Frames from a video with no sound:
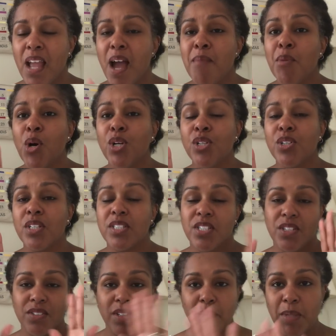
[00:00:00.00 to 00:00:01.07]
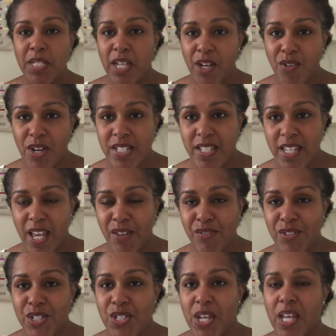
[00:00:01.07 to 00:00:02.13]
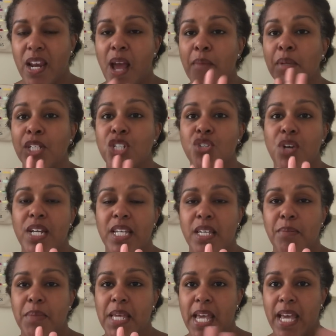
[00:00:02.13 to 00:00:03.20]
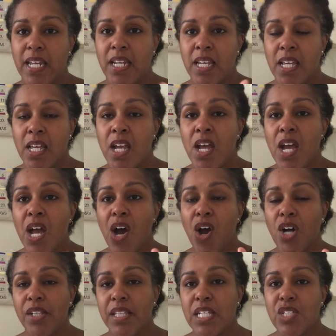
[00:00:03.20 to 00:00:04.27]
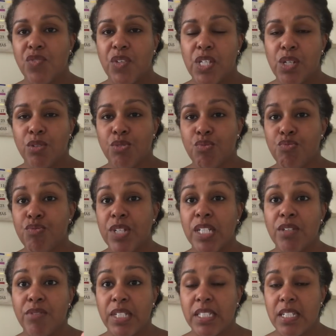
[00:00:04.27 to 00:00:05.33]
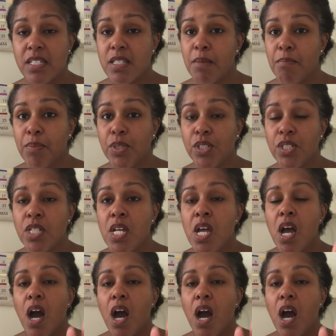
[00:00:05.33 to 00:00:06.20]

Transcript: I'm all, let me digress again for a second. I'm gonna try to keep the editing on these videos really, really simple.